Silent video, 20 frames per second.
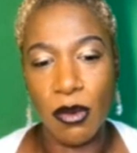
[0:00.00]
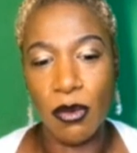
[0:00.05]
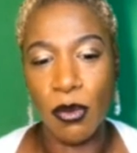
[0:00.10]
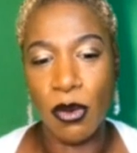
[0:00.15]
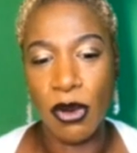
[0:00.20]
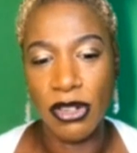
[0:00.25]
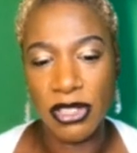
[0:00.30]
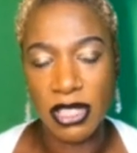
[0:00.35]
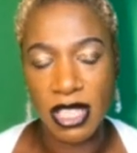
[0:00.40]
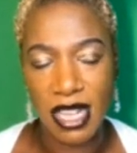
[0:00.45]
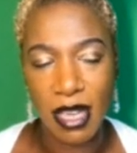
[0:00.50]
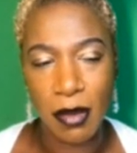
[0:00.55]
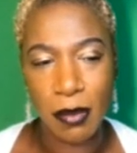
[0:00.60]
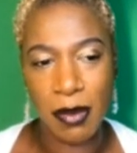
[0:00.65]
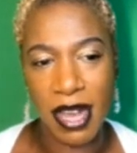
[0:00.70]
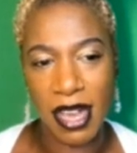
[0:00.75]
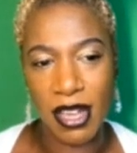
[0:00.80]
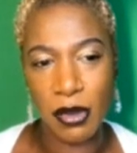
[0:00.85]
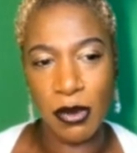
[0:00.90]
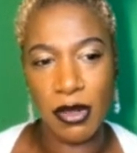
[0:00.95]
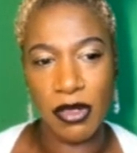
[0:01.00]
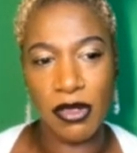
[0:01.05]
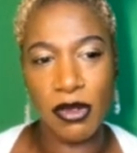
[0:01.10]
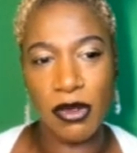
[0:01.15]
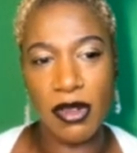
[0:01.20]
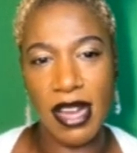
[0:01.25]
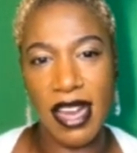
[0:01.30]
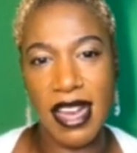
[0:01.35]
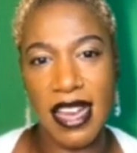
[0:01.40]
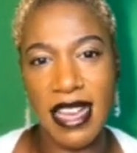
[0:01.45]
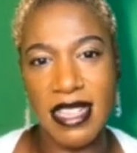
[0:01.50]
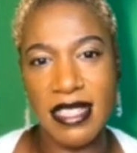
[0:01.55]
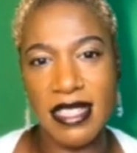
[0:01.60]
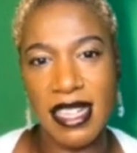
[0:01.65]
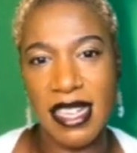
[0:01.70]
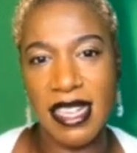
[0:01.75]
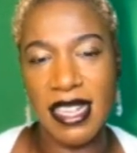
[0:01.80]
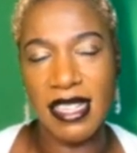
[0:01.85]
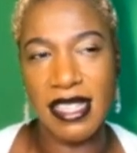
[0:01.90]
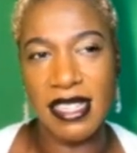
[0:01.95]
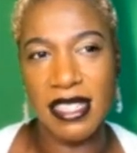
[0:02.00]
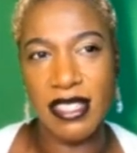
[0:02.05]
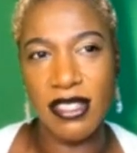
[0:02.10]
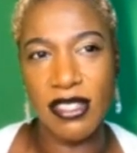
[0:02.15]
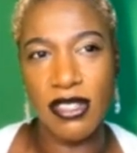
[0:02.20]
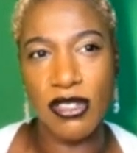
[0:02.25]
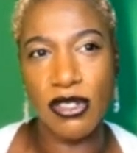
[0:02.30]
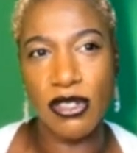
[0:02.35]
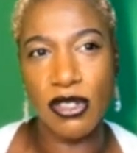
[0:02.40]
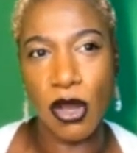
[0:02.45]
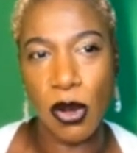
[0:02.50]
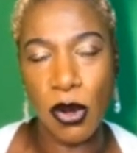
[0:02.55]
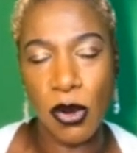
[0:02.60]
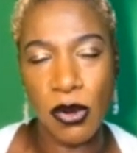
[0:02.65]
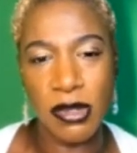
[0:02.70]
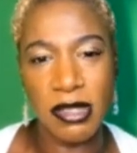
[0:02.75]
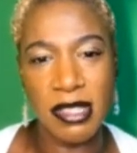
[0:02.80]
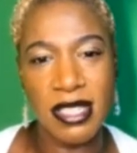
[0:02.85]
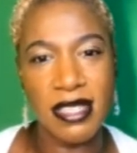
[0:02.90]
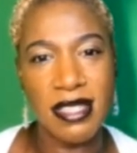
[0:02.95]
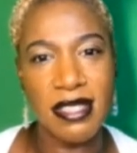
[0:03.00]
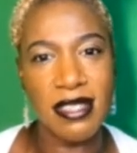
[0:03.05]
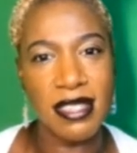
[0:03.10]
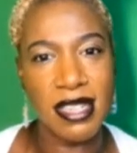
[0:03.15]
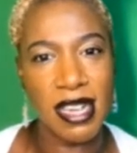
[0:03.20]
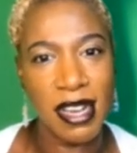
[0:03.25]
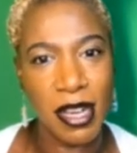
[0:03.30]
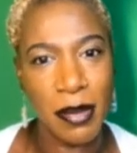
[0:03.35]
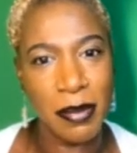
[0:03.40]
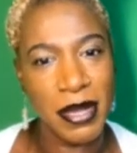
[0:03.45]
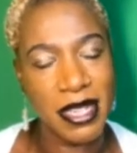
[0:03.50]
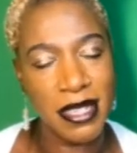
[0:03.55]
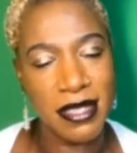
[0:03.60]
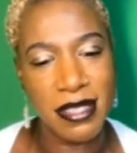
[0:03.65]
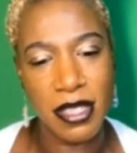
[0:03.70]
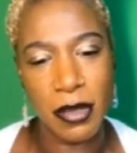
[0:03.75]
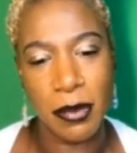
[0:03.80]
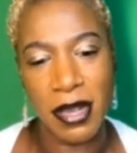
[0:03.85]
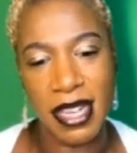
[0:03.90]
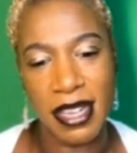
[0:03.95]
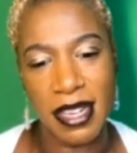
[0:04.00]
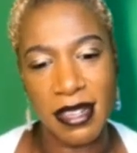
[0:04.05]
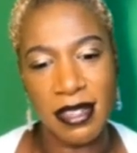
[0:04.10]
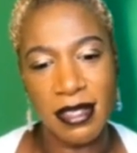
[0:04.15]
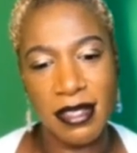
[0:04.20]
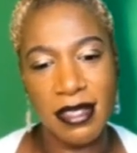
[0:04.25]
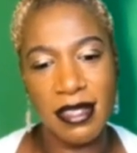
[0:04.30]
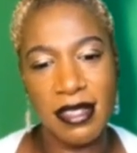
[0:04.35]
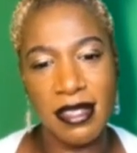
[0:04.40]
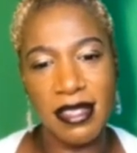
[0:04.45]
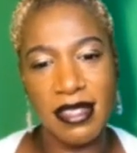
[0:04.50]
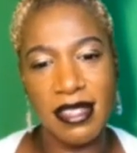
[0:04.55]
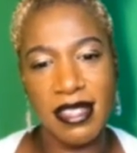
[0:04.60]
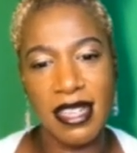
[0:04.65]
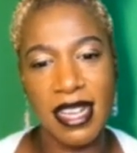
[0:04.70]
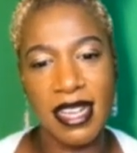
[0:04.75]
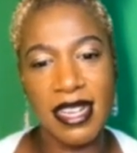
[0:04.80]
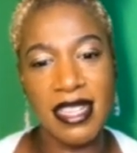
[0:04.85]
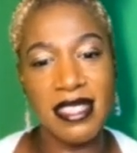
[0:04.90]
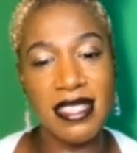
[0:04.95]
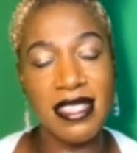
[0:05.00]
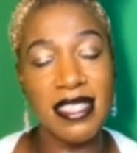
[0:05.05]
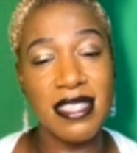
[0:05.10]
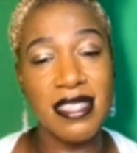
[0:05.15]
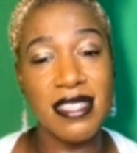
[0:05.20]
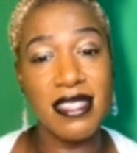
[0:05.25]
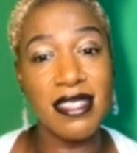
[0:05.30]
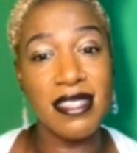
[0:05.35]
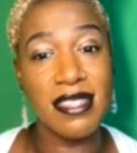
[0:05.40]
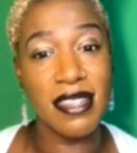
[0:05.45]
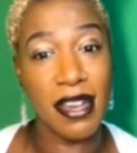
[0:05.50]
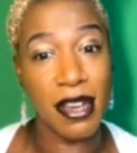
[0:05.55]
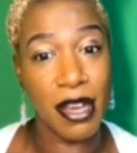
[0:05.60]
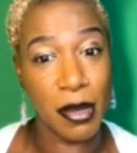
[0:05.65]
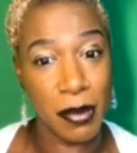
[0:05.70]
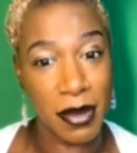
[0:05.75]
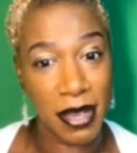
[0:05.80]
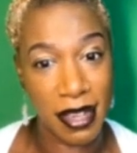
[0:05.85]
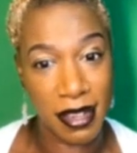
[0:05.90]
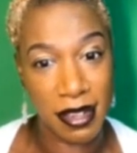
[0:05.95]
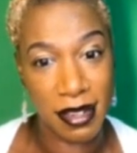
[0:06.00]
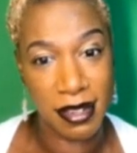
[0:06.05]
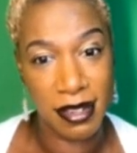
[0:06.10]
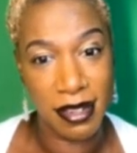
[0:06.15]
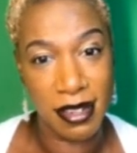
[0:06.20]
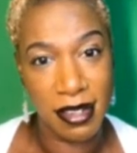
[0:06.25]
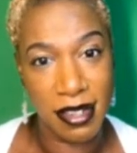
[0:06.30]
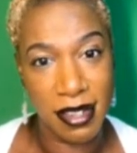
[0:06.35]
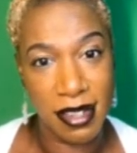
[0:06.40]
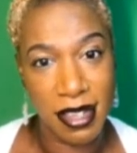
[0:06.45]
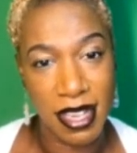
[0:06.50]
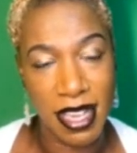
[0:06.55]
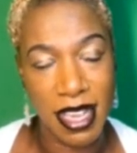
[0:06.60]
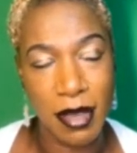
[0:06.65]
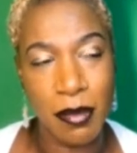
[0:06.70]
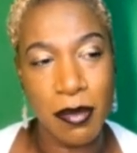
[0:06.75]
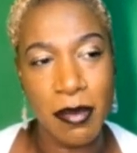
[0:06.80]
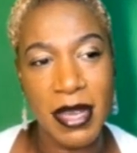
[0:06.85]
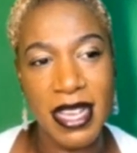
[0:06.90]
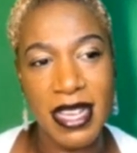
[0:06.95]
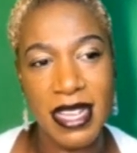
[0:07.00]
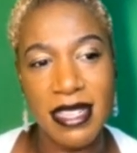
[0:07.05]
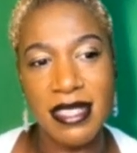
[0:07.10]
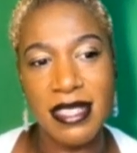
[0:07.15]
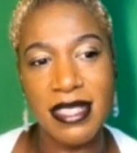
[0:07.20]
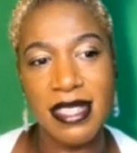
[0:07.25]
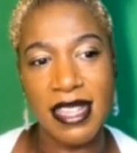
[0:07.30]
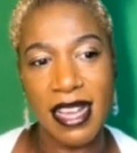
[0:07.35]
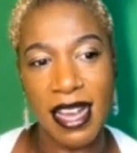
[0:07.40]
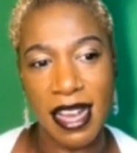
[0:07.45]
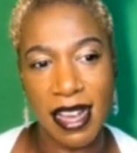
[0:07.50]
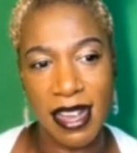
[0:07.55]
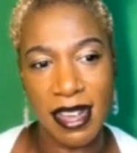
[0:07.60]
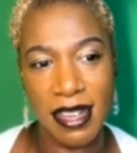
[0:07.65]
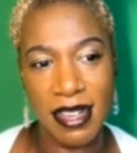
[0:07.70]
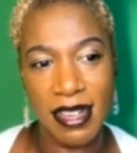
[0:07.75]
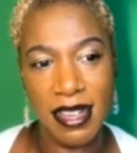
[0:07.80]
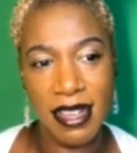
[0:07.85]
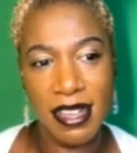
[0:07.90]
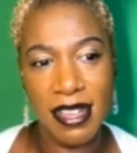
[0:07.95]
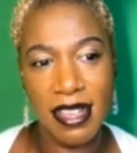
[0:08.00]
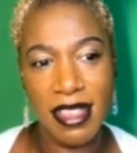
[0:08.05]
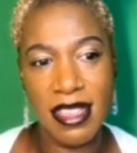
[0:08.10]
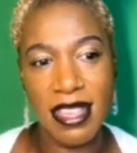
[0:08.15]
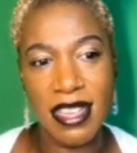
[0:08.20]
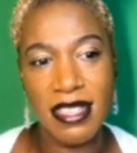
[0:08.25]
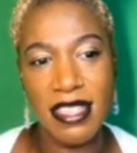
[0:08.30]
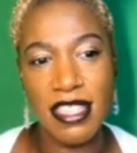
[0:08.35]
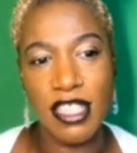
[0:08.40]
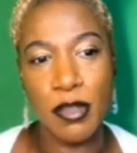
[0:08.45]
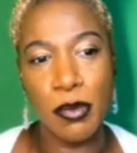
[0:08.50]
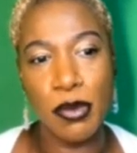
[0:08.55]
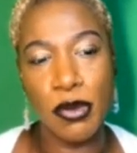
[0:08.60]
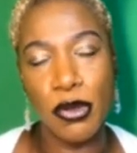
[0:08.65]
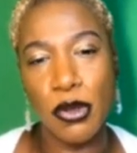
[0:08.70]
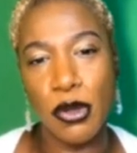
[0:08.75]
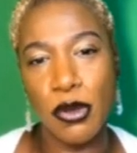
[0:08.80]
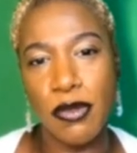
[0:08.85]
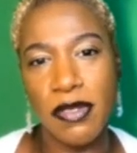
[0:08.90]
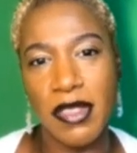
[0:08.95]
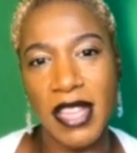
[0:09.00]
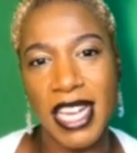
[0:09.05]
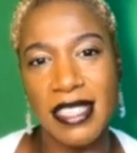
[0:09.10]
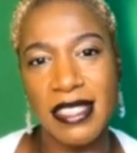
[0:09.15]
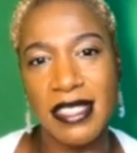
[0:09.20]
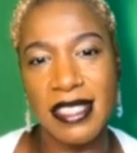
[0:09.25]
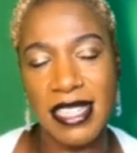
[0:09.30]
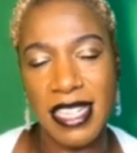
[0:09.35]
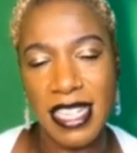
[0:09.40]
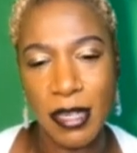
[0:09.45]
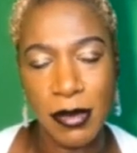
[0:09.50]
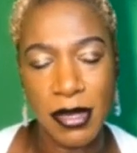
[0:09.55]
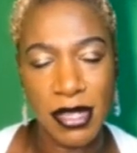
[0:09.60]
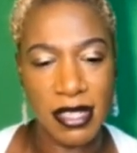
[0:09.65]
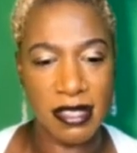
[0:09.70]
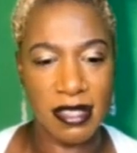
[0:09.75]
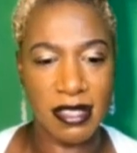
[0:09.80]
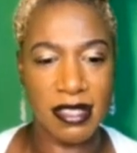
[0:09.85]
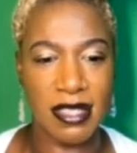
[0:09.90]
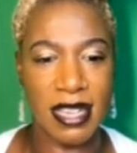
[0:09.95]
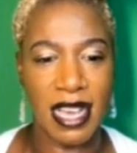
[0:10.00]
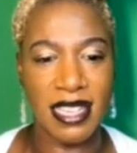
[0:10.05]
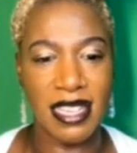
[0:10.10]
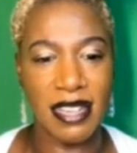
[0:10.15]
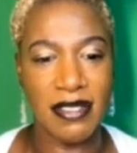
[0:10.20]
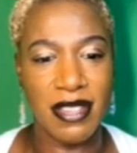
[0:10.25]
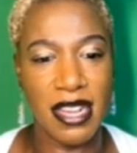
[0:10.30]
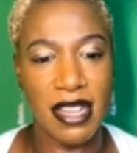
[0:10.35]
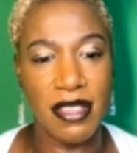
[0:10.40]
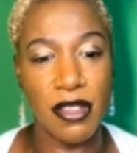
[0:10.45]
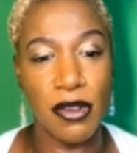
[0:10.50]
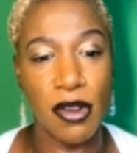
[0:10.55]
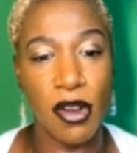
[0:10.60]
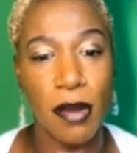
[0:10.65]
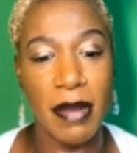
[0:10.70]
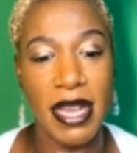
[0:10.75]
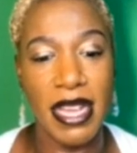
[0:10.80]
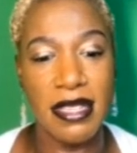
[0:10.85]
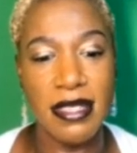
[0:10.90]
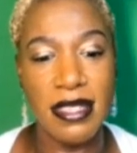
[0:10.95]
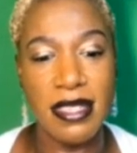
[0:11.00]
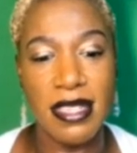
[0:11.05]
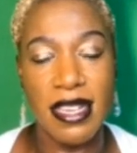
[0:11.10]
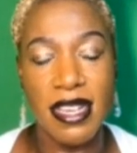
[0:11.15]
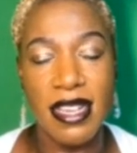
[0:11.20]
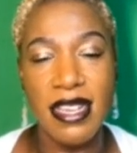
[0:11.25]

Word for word: watching it back with you guys, it is so disturbing to me. It is disturbing. It means that this is proof that demons, as I said in the comments,